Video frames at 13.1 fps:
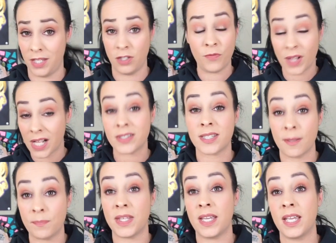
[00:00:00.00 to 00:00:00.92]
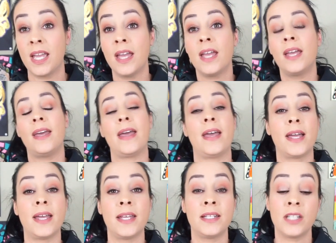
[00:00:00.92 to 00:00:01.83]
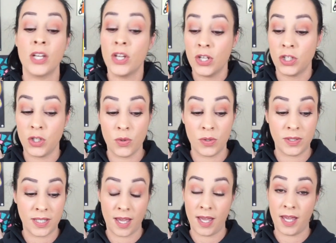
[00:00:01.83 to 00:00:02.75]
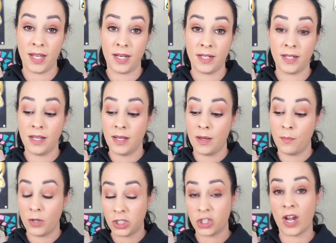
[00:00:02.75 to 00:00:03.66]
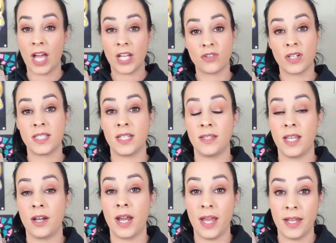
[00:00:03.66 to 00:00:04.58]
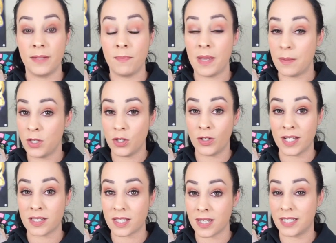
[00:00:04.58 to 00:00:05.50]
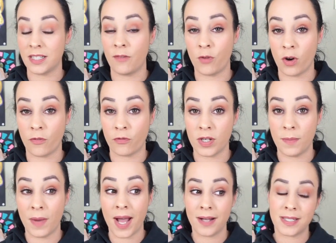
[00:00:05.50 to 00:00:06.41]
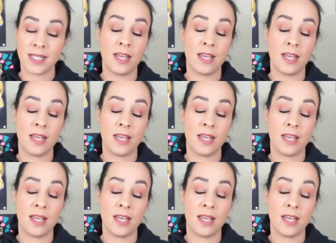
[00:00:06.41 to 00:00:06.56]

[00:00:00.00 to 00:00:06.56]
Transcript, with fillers: You fill out something and you can put your address in there and maybe you'll get selected for a free box.